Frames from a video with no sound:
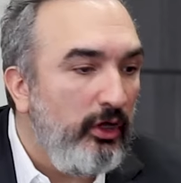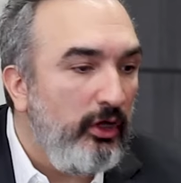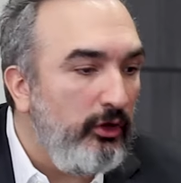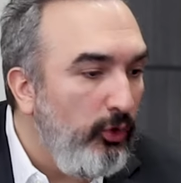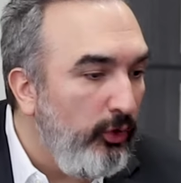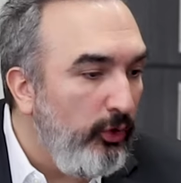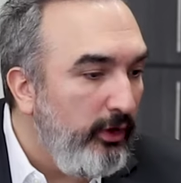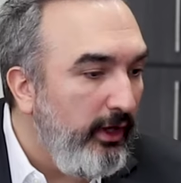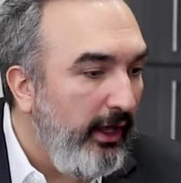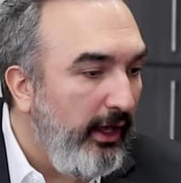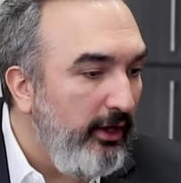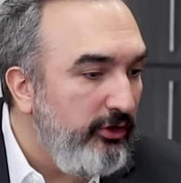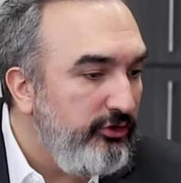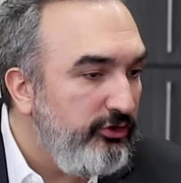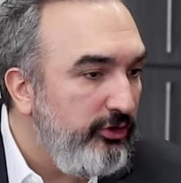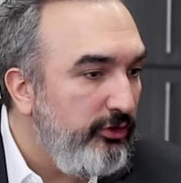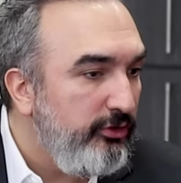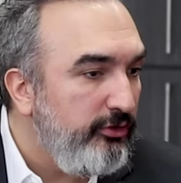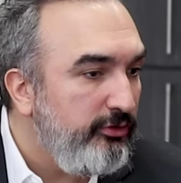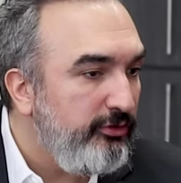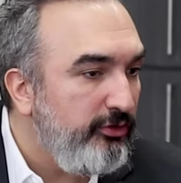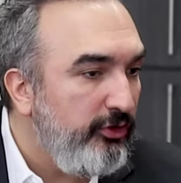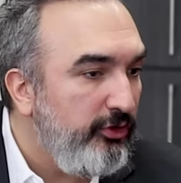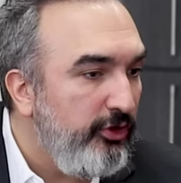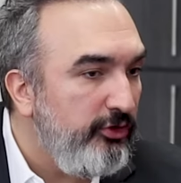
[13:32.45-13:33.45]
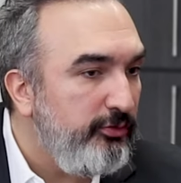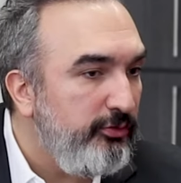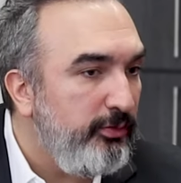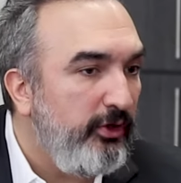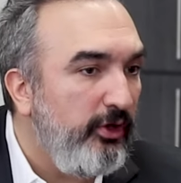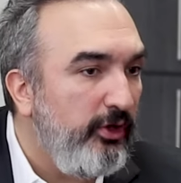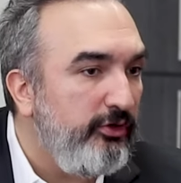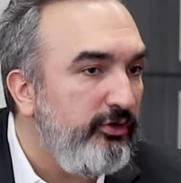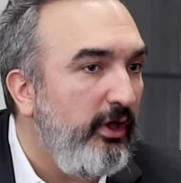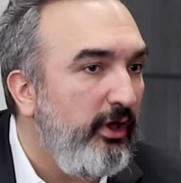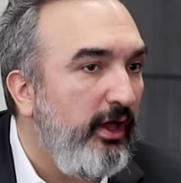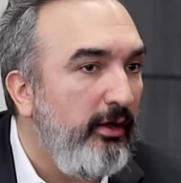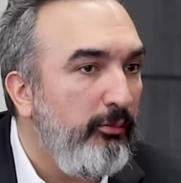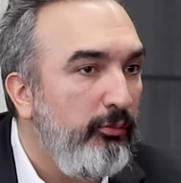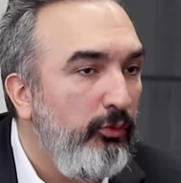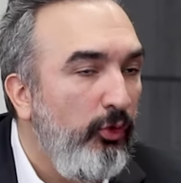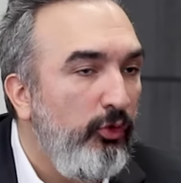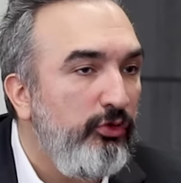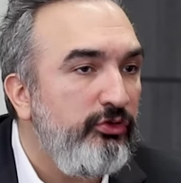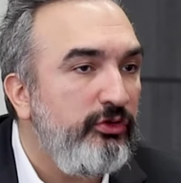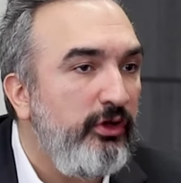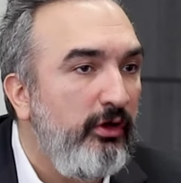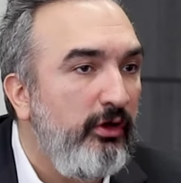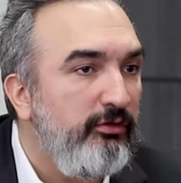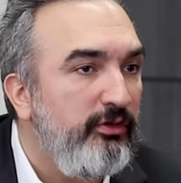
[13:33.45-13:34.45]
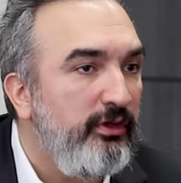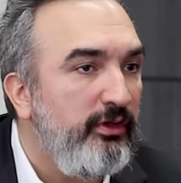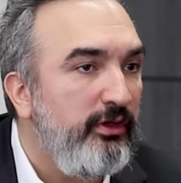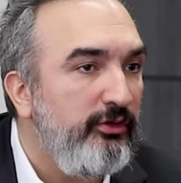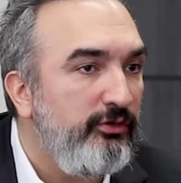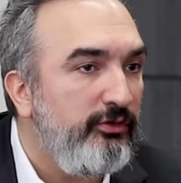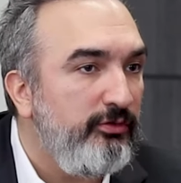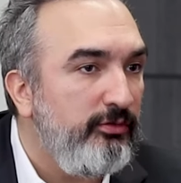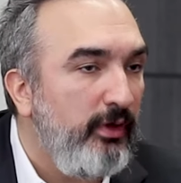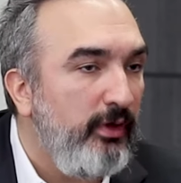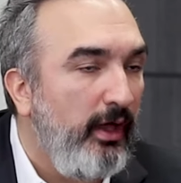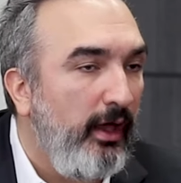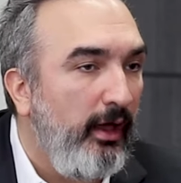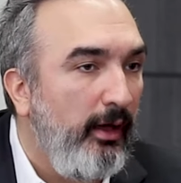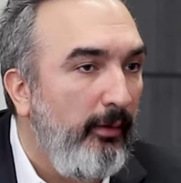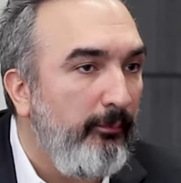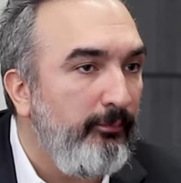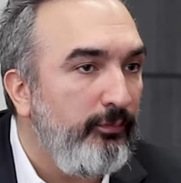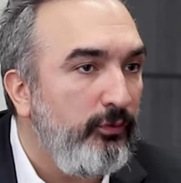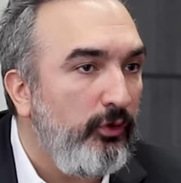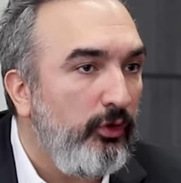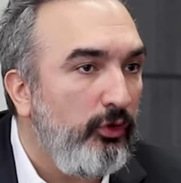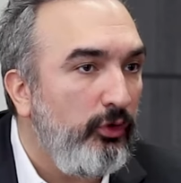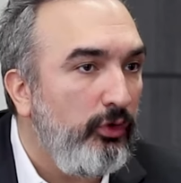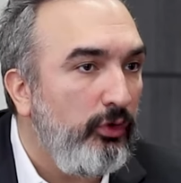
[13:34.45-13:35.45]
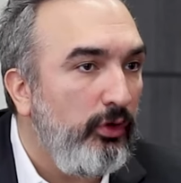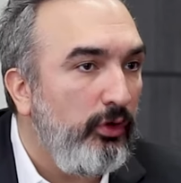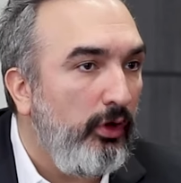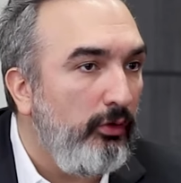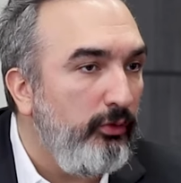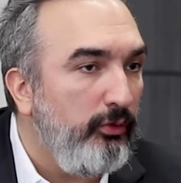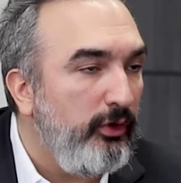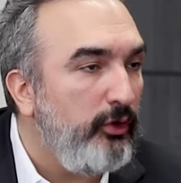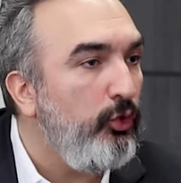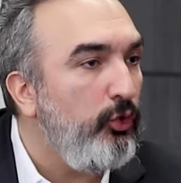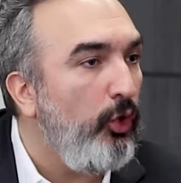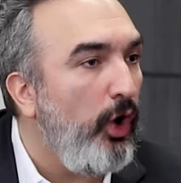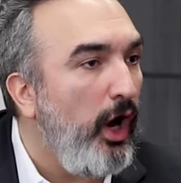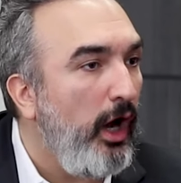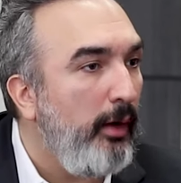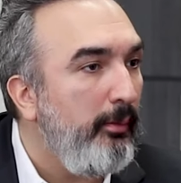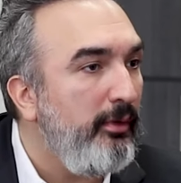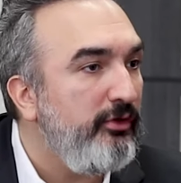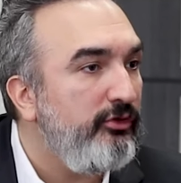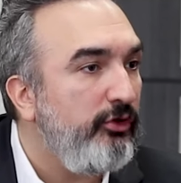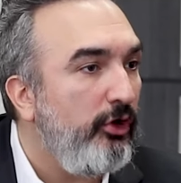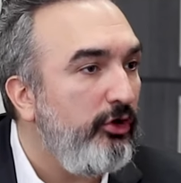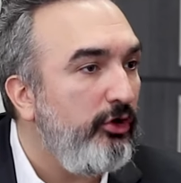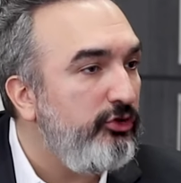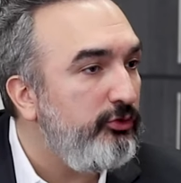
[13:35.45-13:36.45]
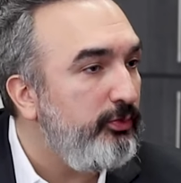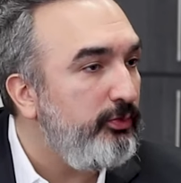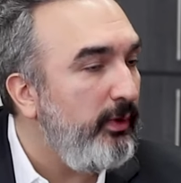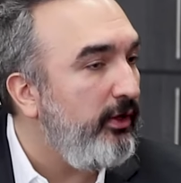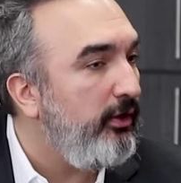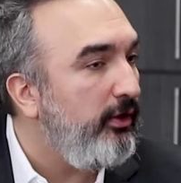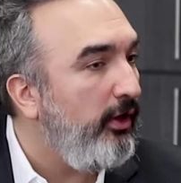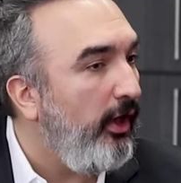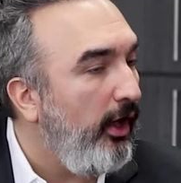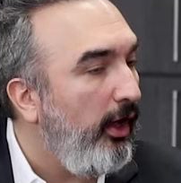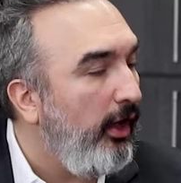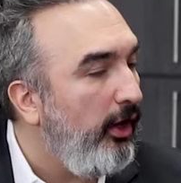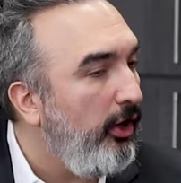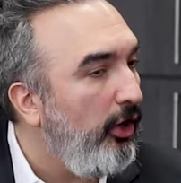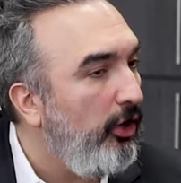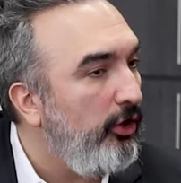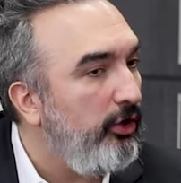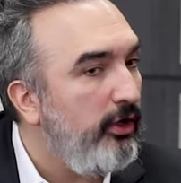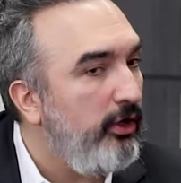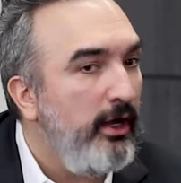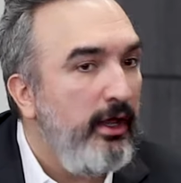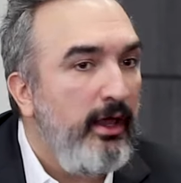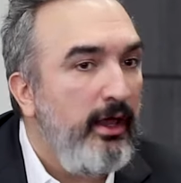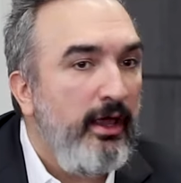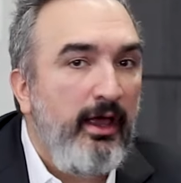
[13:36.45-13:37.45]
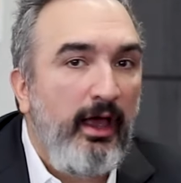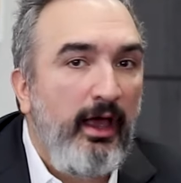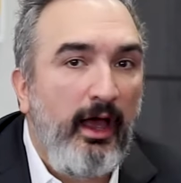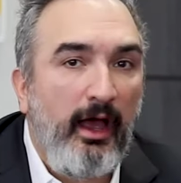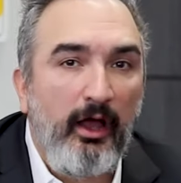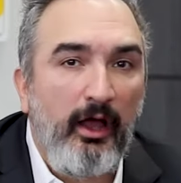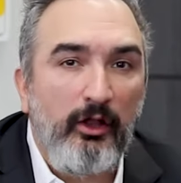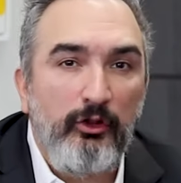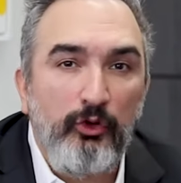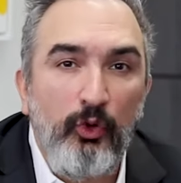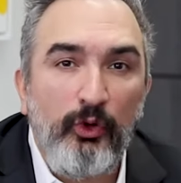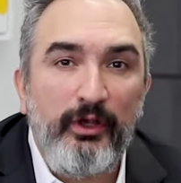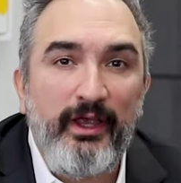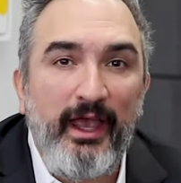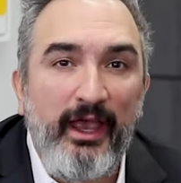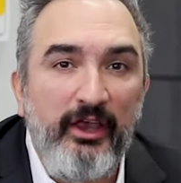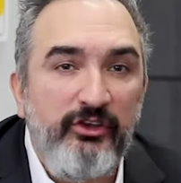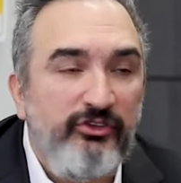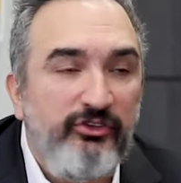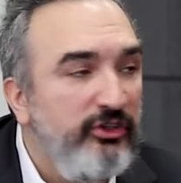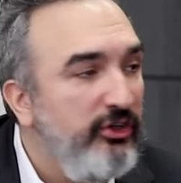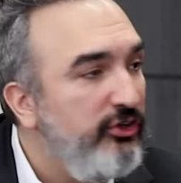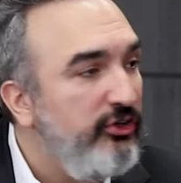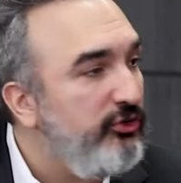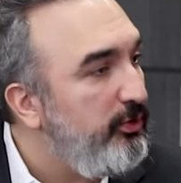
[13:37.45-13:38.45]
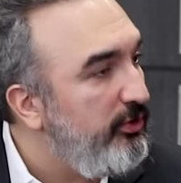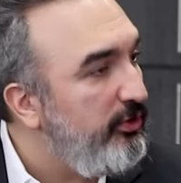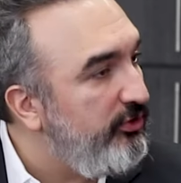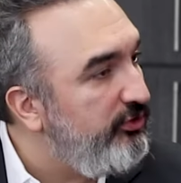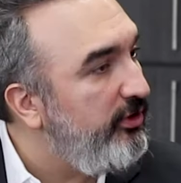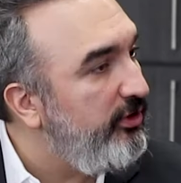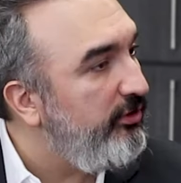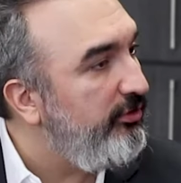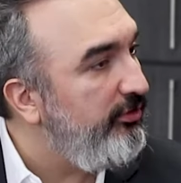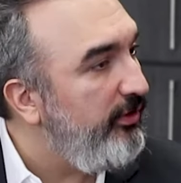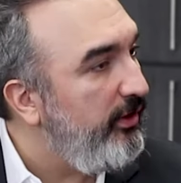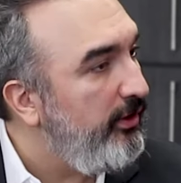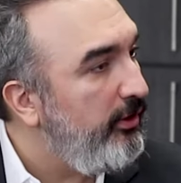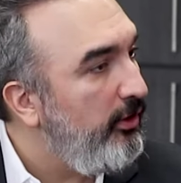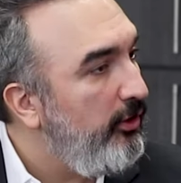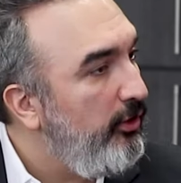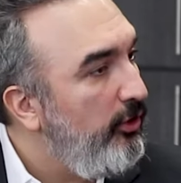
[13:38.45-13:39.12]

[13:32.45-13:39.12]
locations first because most of these requirements are location specific.